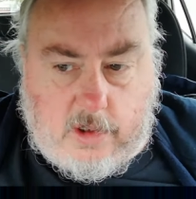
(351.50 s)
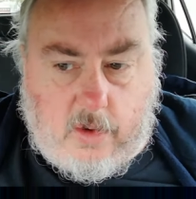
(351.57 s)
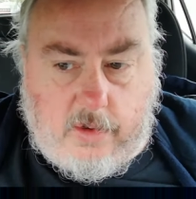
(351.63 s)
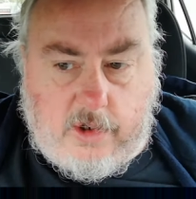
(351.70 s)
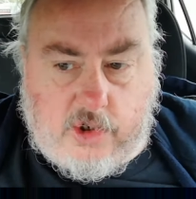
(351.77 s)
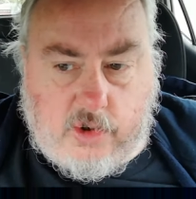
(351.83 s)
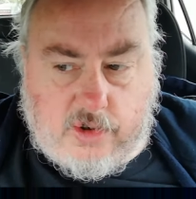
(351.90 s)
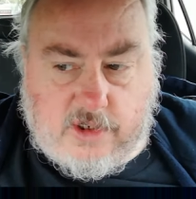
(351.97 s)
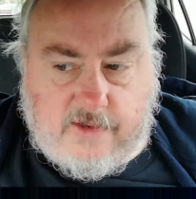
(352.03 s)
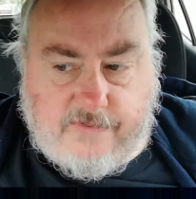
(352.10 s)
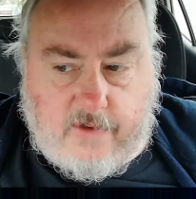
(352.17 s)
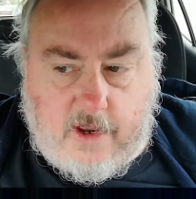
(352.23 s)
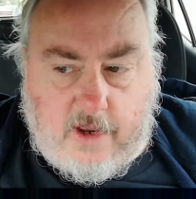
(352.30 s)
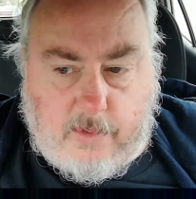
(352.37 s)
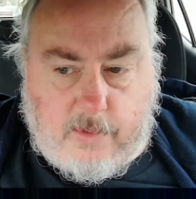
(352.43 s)

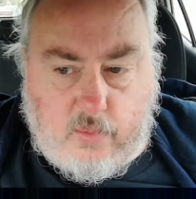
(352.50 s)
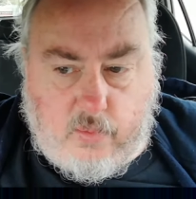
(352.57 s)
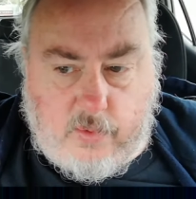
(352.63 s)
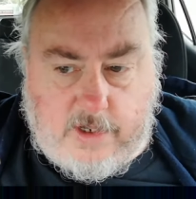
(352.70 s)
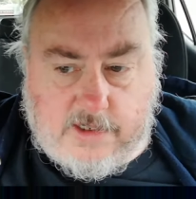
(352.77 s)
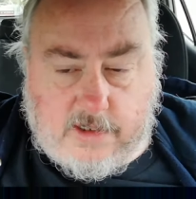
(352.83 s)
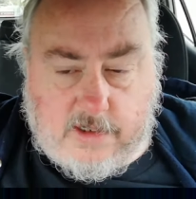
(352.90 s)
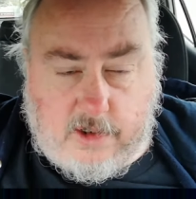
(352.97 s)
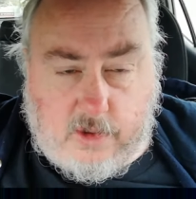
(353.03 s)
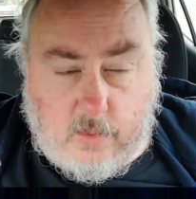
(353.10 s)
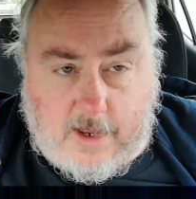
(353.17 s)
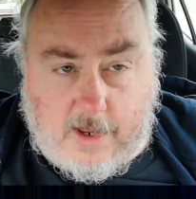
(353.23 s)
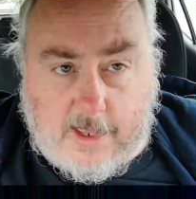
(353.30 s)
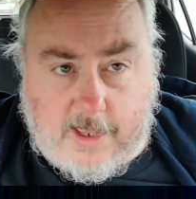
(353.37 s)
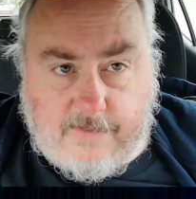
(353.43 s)
justifiable reason you
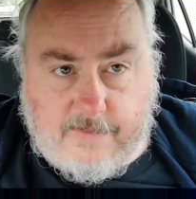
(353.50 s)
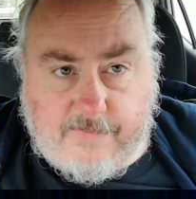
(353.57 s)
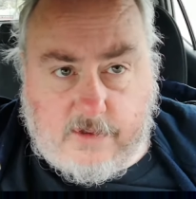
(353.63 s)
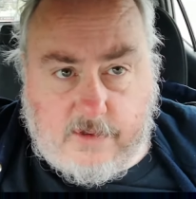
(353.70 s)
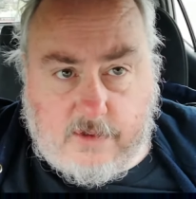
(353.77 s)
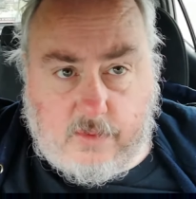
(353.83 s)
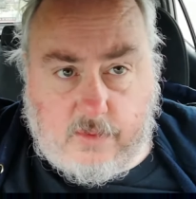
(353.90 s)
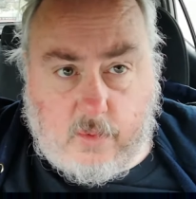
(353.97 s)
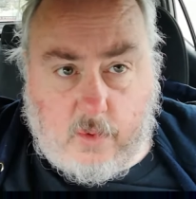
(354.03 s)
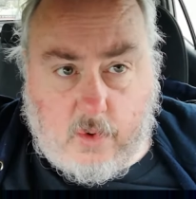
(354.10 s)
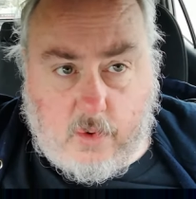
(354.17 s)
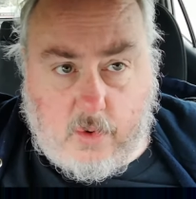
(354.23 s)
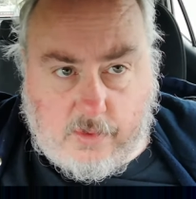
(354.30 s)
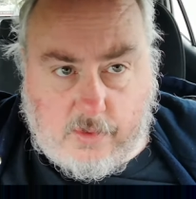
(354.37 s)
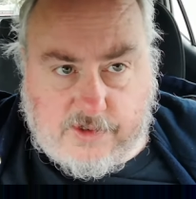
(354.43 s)
have to
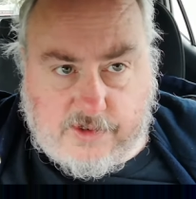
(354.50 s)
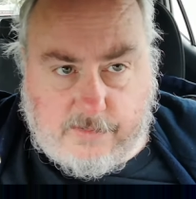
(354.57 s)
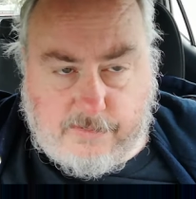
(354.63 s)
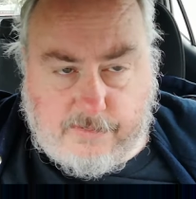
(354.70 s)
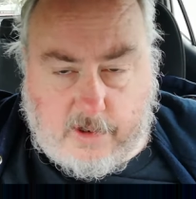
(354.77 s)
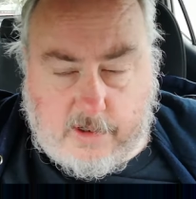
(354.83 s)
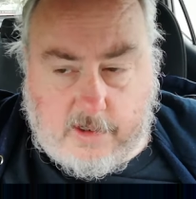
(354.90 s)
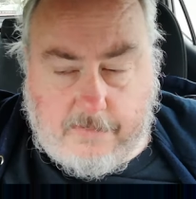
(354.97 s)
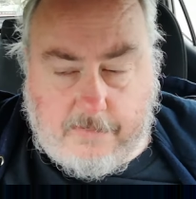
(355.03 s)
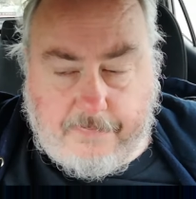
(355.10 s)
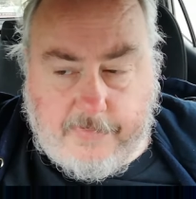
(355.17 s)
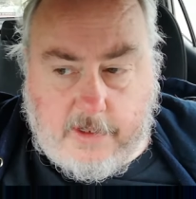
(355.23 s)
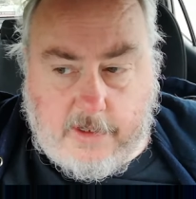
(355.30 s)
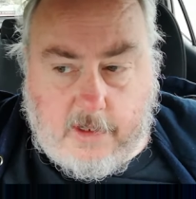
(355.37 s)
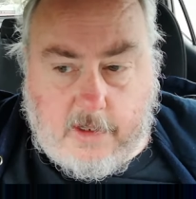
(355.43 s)
curse somebody
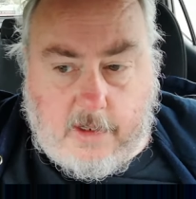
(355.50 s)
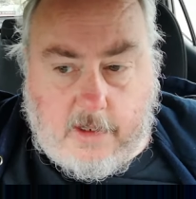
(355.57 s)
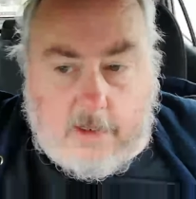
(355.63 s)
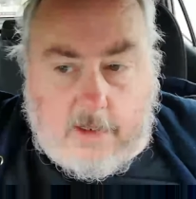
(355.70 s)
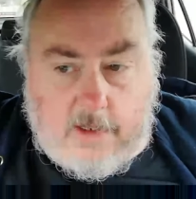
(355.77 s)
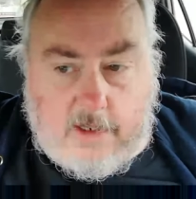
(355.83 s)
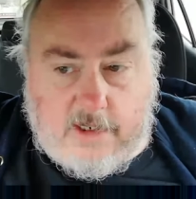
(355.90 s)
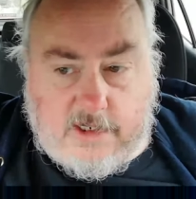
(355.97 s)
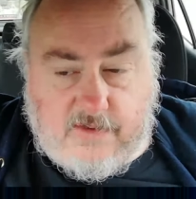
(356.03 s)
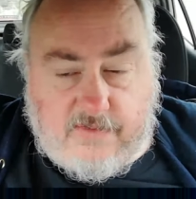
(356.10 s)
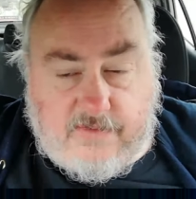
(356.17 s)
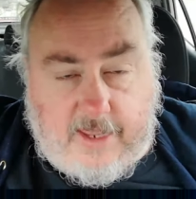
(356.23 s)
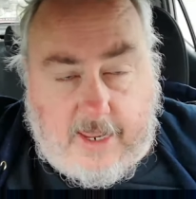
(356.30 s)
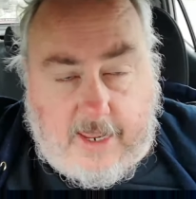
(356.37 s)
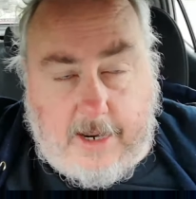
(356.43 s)
is
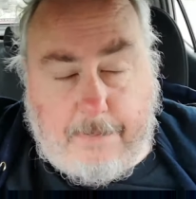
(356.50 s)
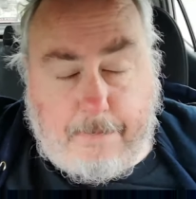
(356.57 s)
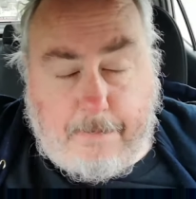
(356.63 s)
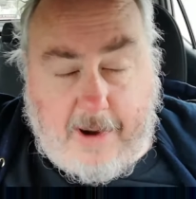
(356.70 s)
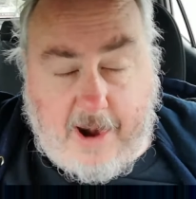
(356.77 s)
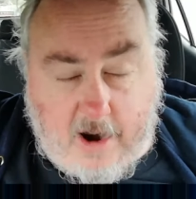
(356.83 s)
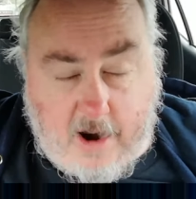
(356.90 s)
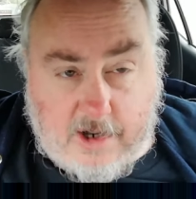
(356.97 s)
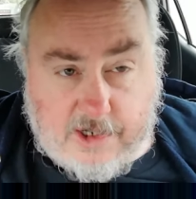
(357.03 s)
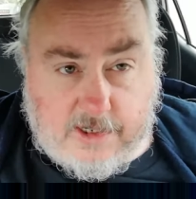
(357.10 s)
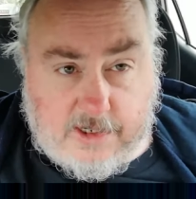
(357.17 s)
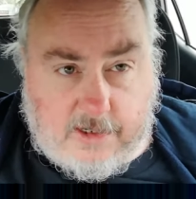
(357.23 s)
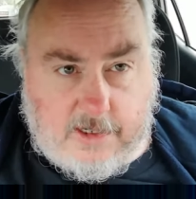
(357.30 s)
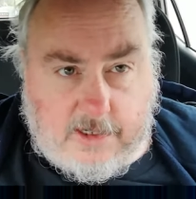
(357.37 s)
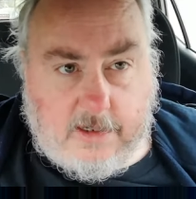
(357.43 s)
if they
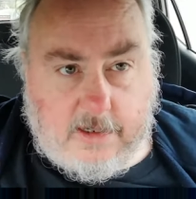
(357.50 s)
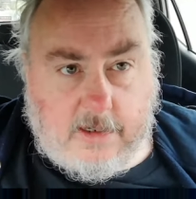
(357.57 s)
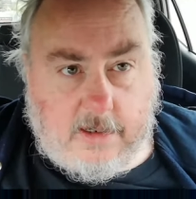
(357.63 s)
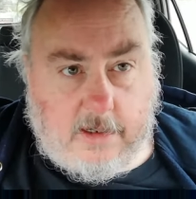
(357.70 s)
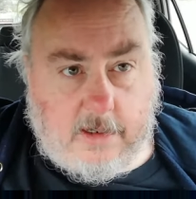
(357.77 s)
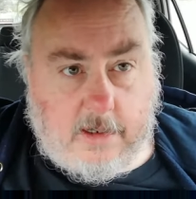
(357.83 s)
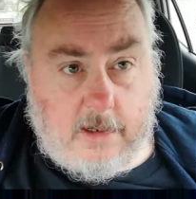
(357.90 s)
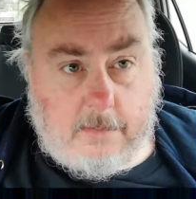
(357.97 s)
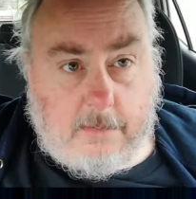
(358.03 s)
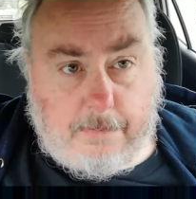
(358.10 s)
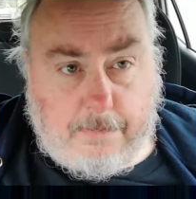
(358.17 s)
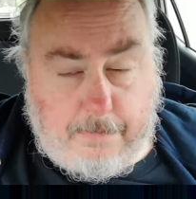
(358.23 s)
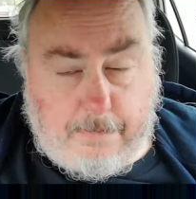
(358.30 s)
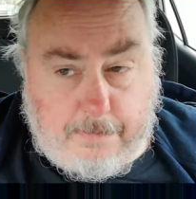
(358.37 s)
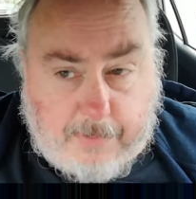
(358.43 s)
personally,
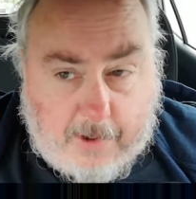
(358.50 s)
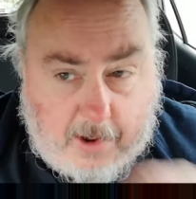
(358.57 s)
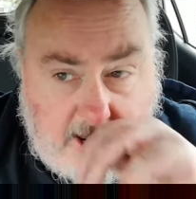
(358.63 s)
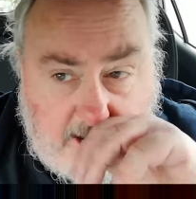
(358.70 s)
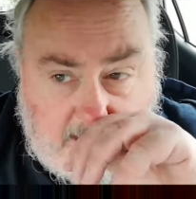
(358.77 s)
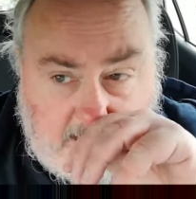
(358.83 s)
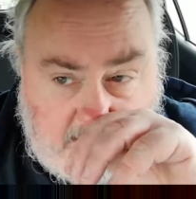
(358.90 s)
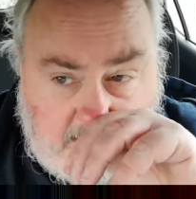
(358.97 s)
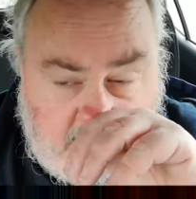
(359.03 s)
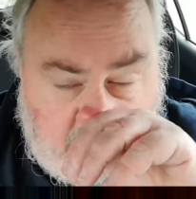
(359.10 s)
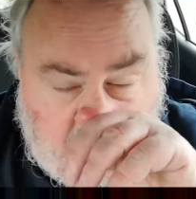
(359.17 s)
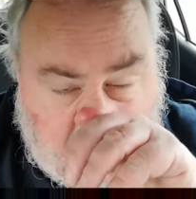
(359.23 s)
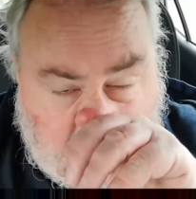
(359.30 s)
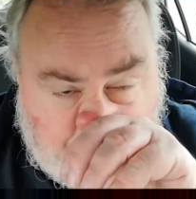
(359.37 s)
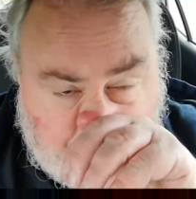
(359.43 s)
by
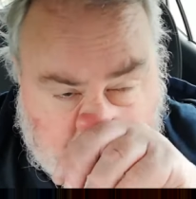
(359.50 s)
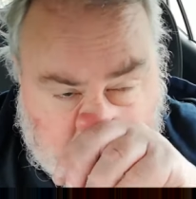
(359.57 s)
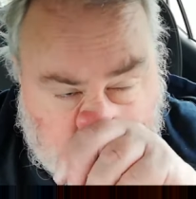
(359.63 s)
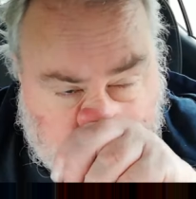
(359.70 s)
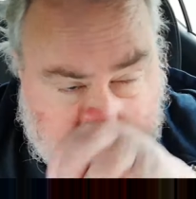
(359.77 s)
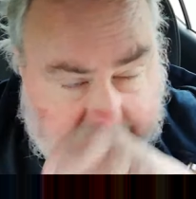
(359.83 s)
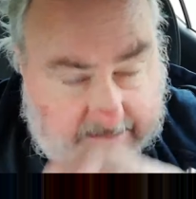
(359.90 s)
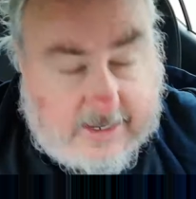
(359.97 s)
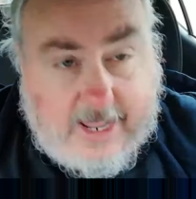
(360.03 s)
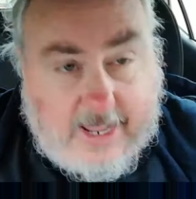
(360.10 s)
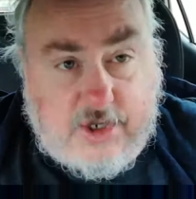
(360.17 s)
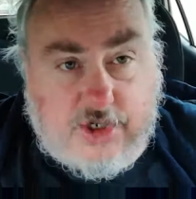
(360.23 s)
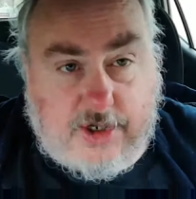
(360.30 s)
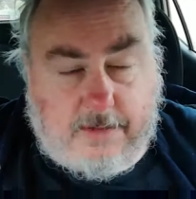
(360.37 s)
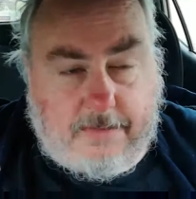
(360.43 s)
absolute
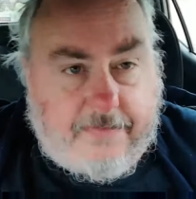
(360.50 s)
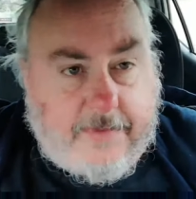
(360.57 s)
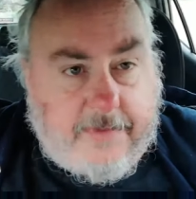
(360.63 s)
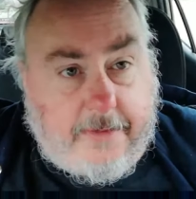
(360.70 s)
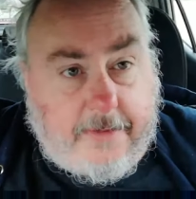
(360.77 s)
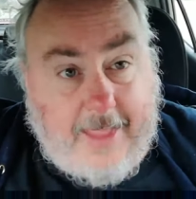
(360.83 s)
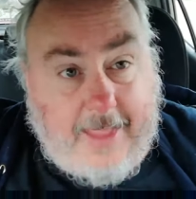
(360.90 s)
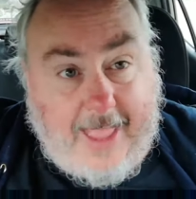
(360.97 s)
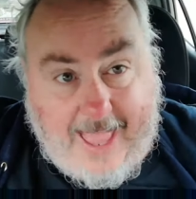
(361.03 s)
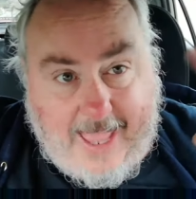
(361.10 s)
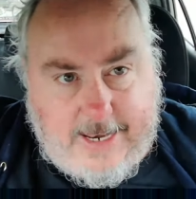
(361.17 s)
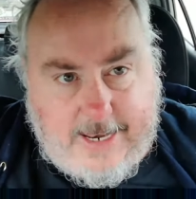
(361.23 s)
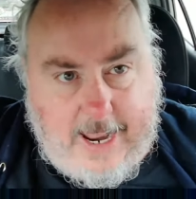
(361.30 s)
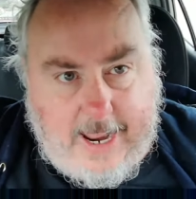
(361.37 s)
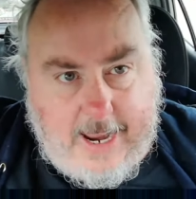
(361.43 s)
intention
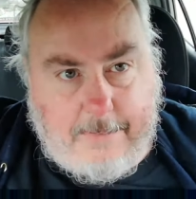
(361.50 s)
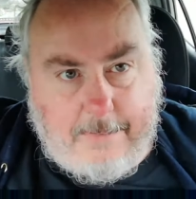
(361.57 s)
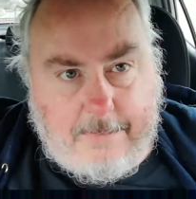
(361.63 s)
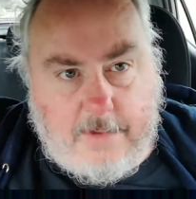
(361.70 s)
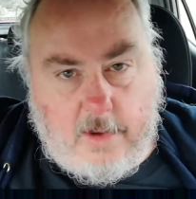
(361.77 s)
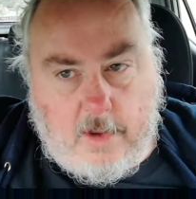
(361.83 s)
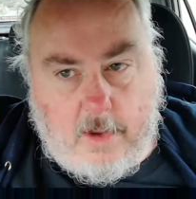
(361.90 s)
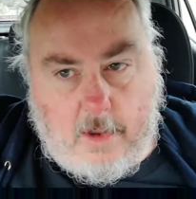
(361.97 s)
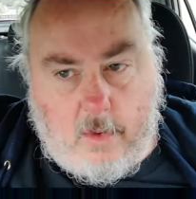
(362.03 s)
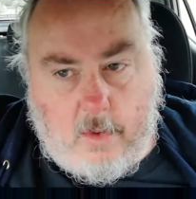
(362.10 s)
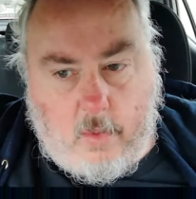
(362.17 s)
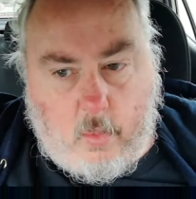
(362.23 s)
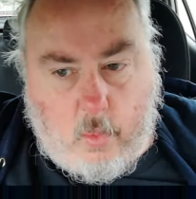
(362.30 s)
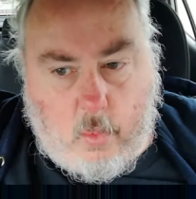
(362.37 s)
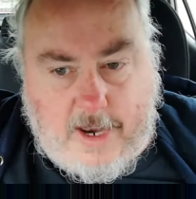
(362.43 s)
and name,
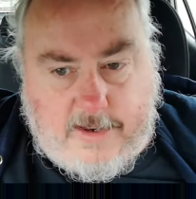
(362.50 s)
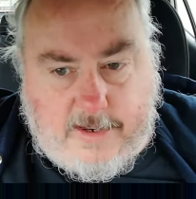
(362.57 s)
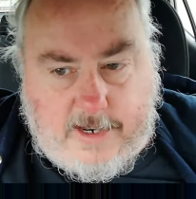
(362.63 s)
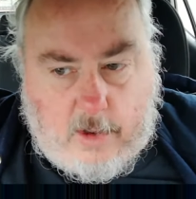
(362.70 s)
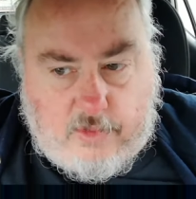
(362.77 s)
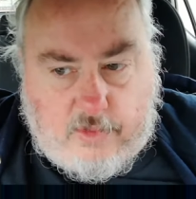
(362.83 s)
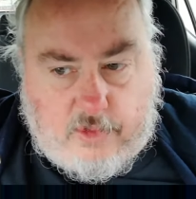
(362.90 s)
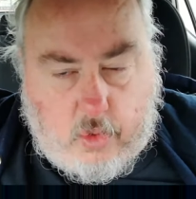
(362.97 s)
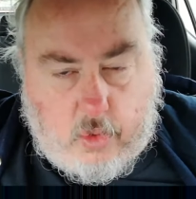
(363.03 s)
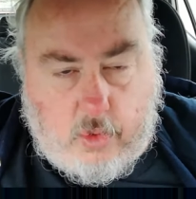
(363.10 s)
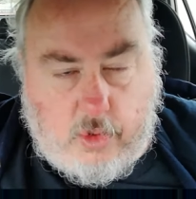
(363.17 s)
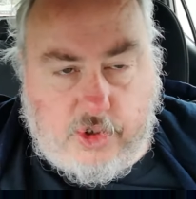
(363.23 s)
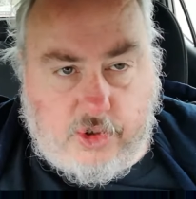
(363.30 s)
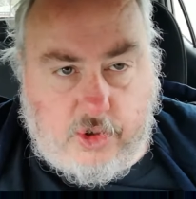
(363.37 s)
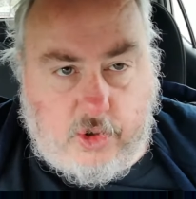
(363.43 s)
went out to
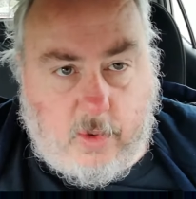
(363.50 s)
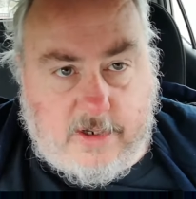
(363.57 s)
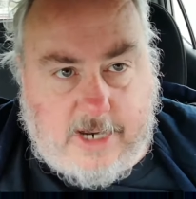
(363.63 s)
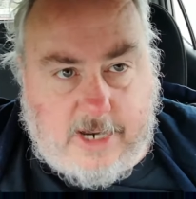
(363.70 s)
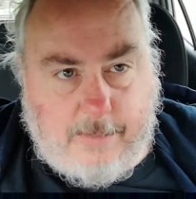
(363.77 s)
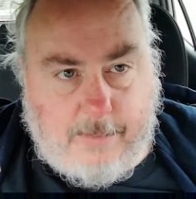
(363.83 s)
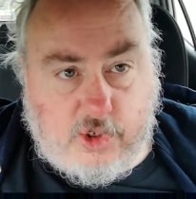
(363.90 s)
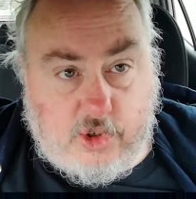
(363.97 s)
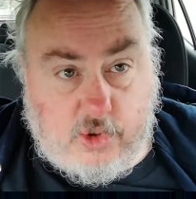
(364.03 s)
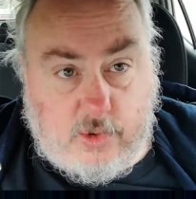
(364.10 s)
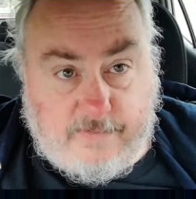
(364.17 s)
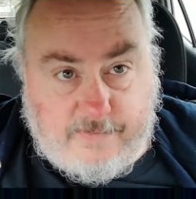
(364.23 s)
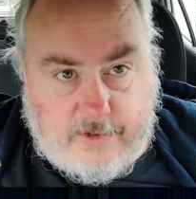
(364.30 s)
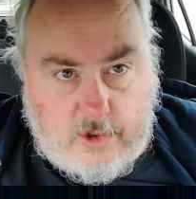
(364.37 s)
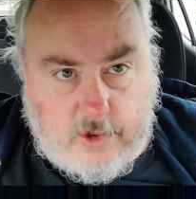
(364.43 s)
hurt you or damage you for no